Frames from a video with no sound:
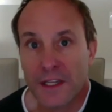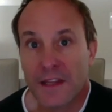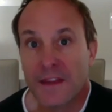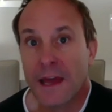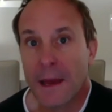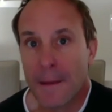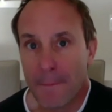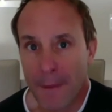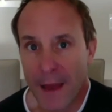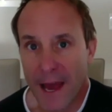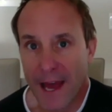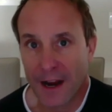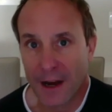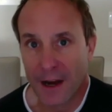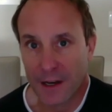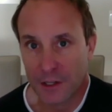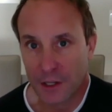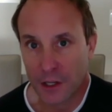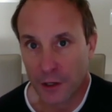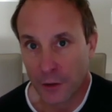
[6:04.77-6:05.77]
They bet
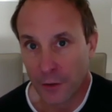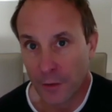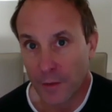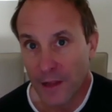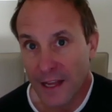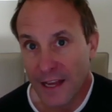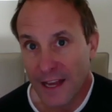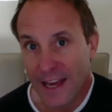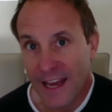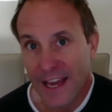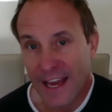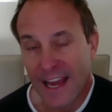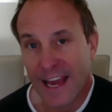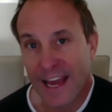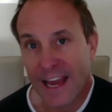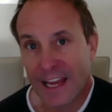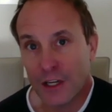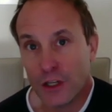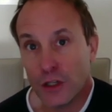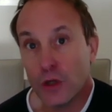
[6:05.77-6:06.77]
on you,
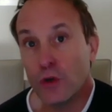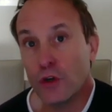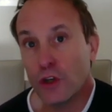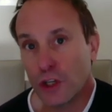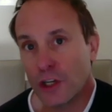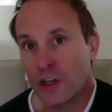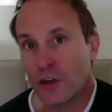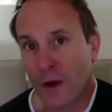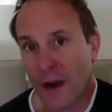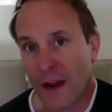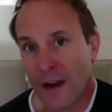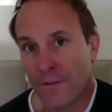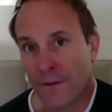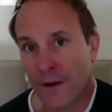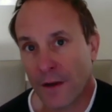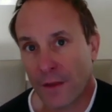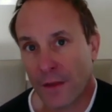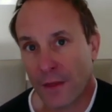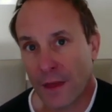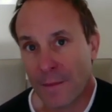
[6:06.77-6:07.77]
and you should
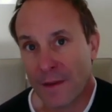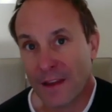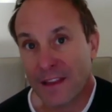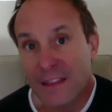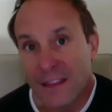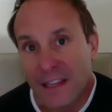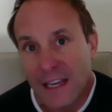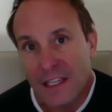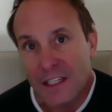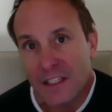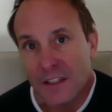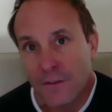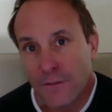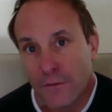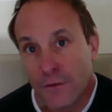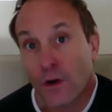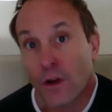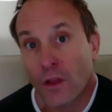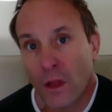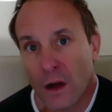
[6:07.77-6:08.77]
grandfather them at least for
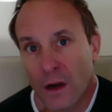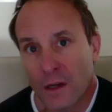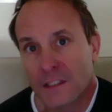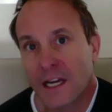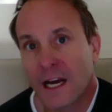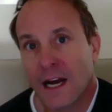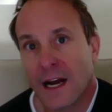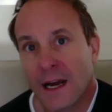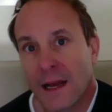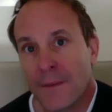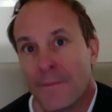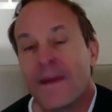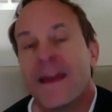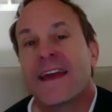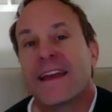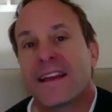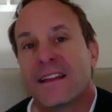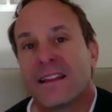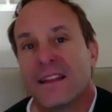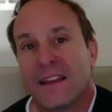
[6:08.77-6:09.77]
a long time
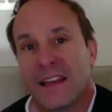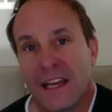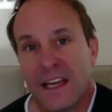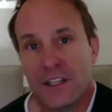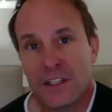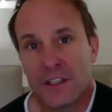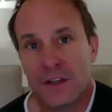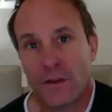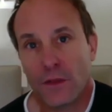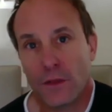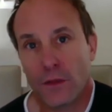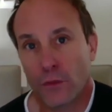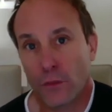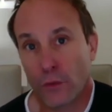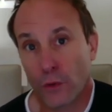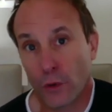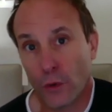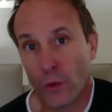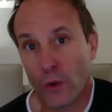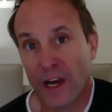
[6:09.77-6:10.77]
and at least
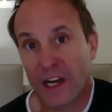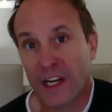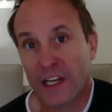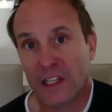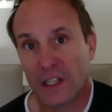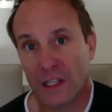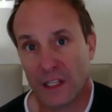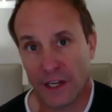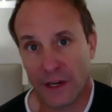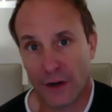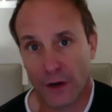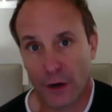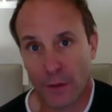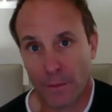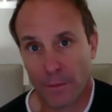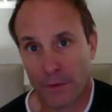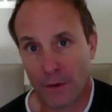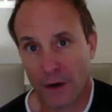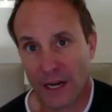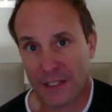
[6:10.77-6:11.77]
through a clear
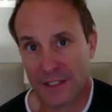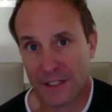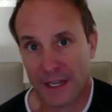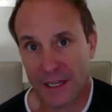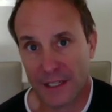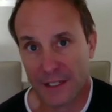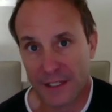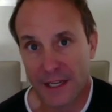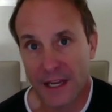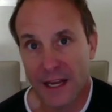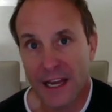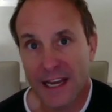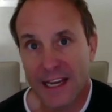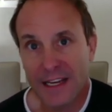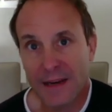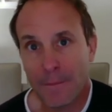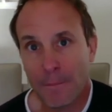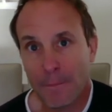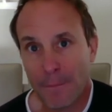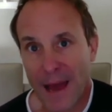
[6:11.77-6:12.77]
process.
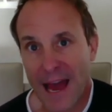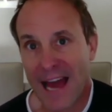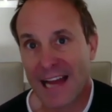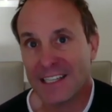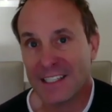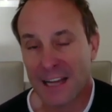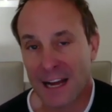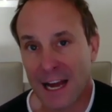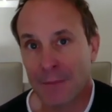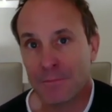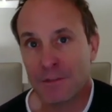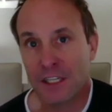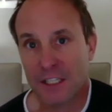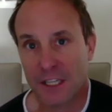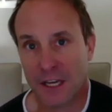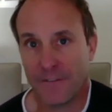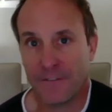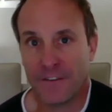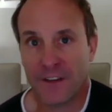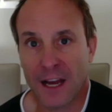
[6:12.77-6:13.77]
Bad times,
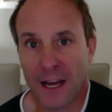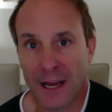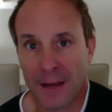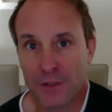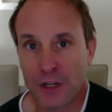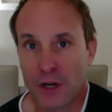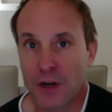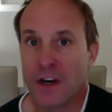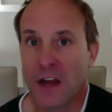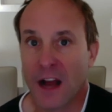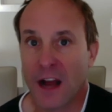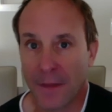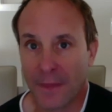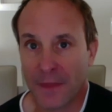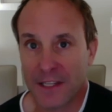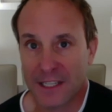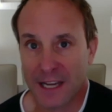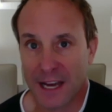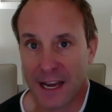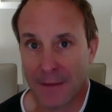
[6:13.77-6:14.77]
tough times are not the
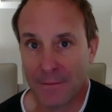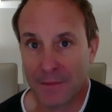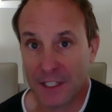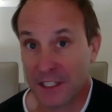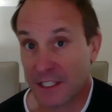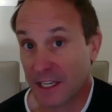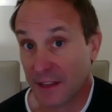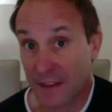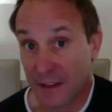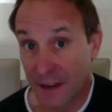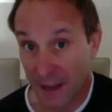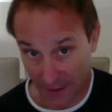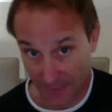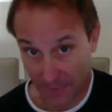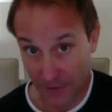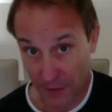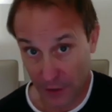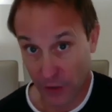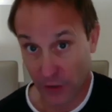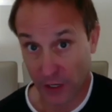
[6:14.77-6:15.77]
time to stick the knife
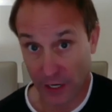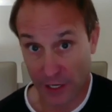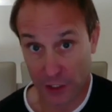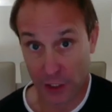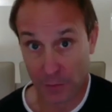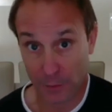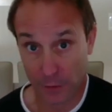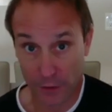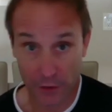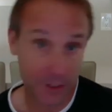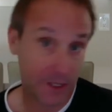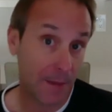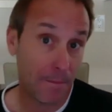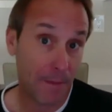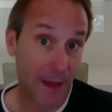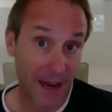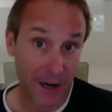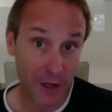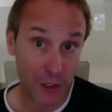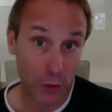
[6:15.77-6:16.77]
into your customers that
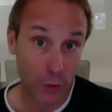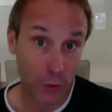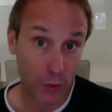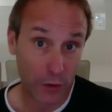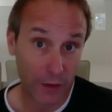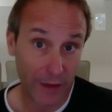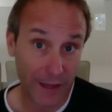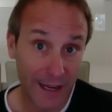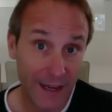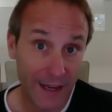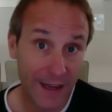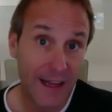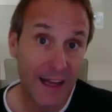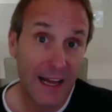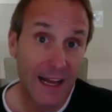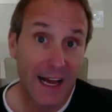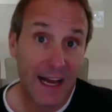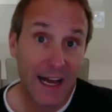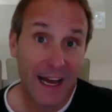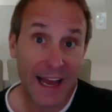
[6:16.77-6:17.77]
bet on you early,
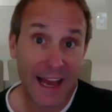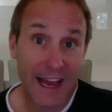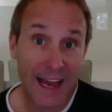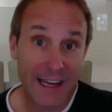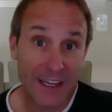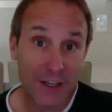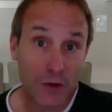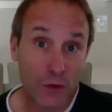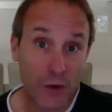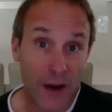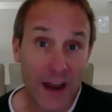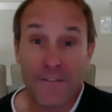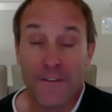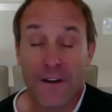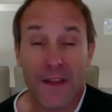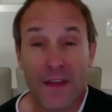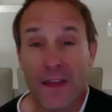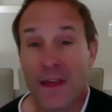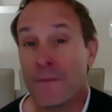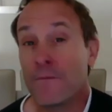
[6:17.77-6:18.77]
and
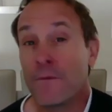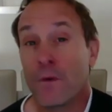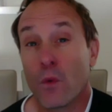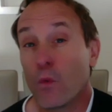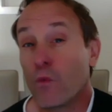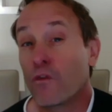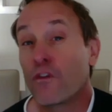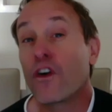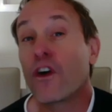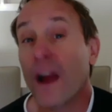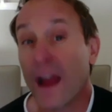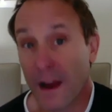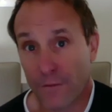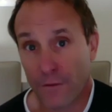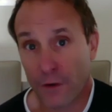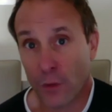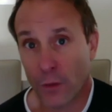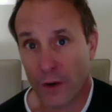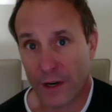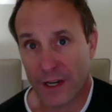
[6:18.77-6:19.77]
grandfather them
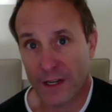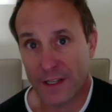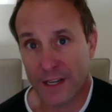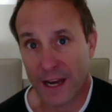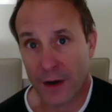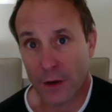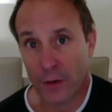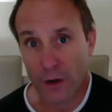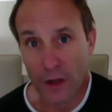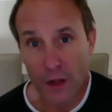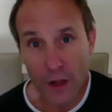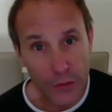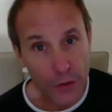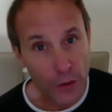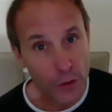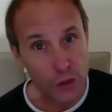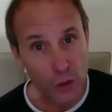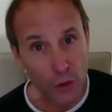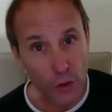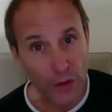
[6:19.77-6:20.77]
forever when in doubt.
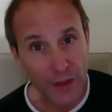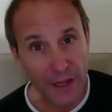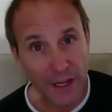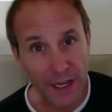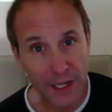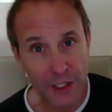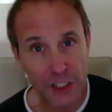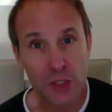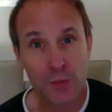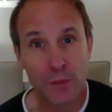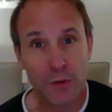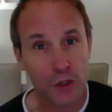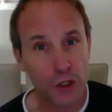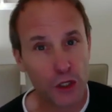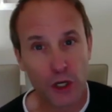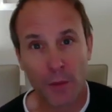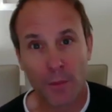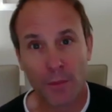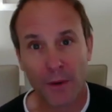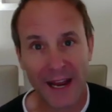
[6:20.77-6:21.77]
Those early customers are
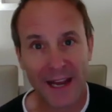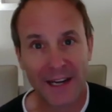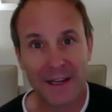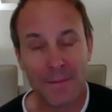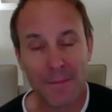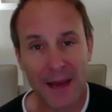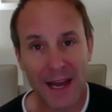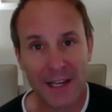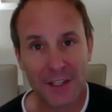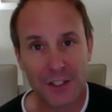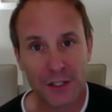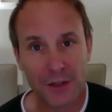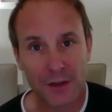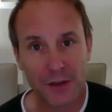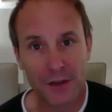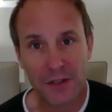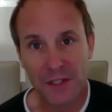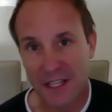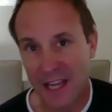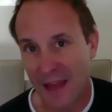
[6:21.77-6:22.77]
your brand
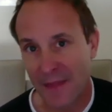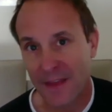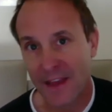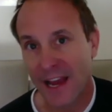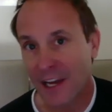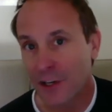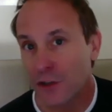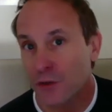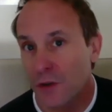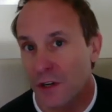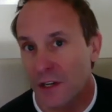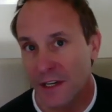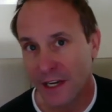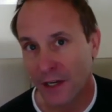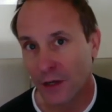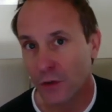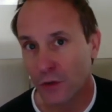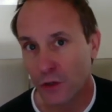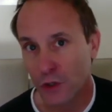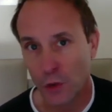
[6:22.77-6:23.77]
ambassadors, and the extra
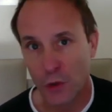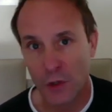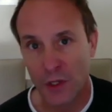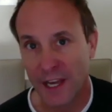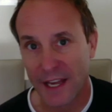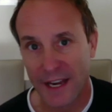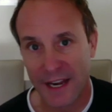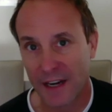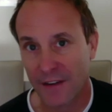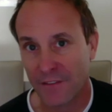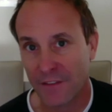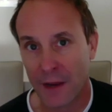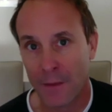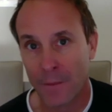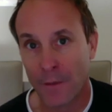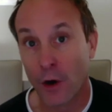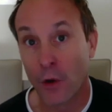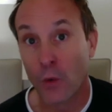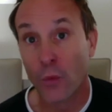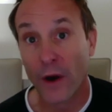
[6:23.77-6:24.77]
nickels you can get out of them
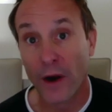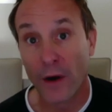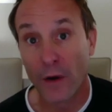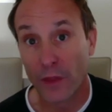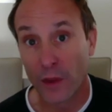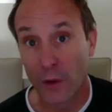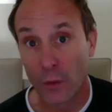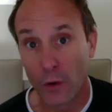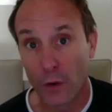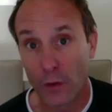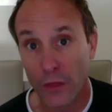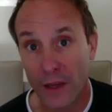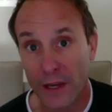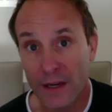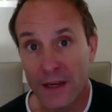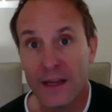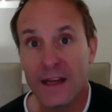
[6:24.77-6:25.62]
are rarely worth it.